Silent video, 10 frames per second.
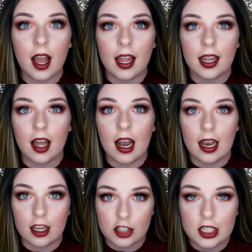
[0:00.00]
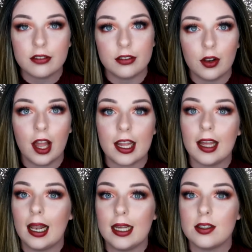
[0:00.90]
I legit feel like a
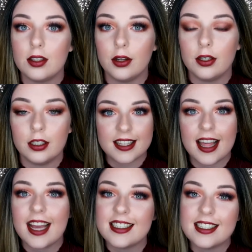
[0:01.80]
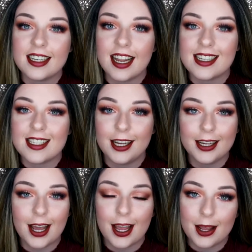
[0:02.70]
glazed donut. So that is today's look.
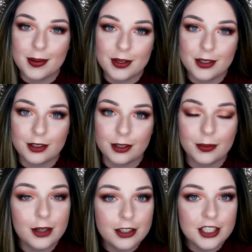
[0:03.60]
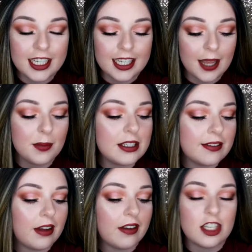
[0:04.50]
I hope you enjoyed watching. It was
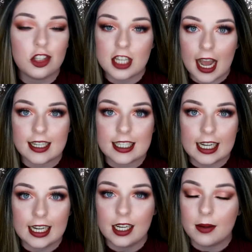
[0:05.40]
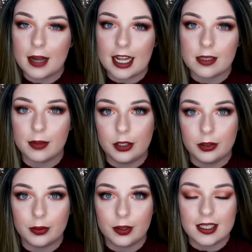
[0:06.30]
very chatty compared to my
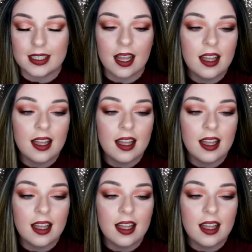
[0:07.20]
normal ones.